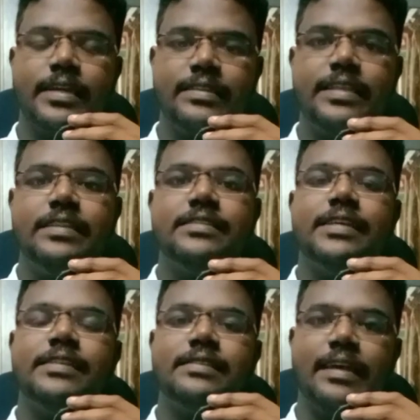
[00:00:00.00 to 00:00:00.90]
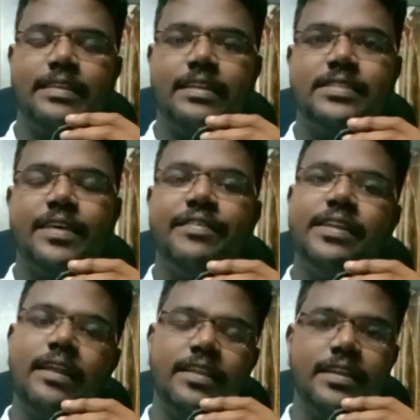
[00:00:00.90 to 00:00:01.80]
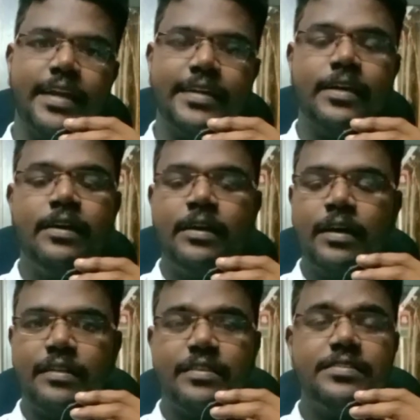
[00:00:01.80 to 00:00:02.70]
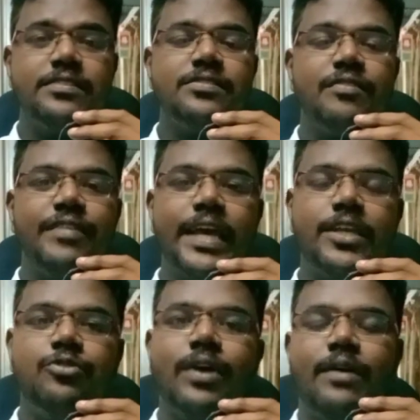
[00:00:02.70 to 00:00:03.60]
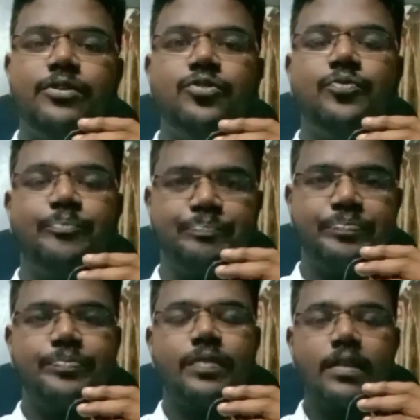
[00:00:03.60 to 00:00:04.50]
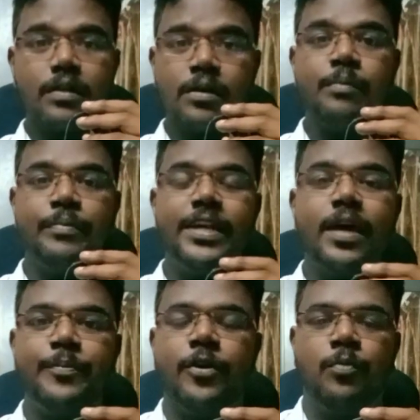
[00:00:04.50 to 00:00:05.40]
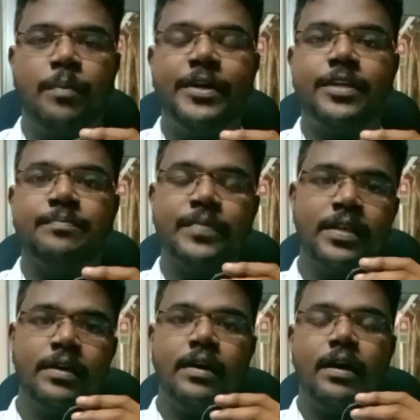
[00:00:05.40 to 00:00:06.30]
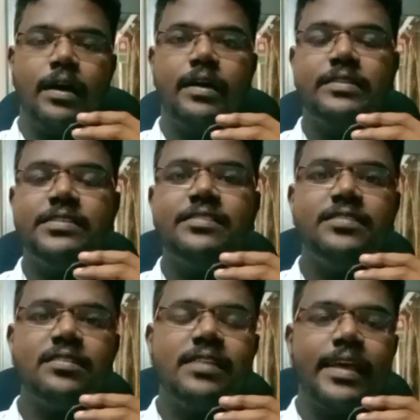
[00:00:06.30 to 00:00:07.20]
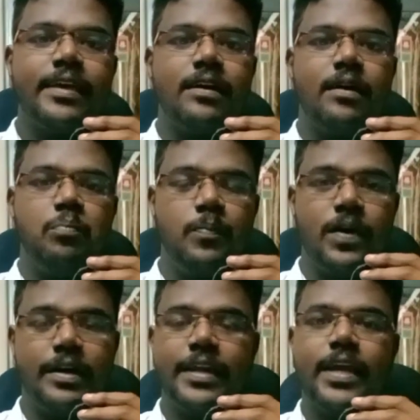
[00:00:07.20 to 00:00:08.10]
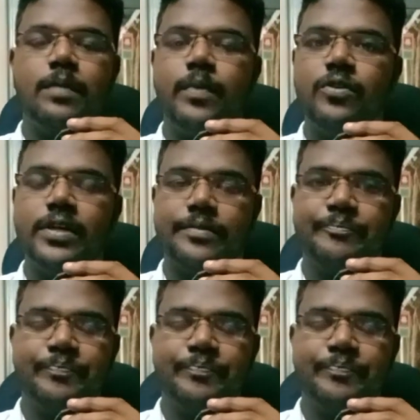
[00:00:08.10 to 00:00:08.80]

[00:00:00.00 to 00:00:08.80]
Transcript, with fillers: and then 6, and then 7, and then 8. This is the way you have to build up your momentum. This is just like a cricket bowler.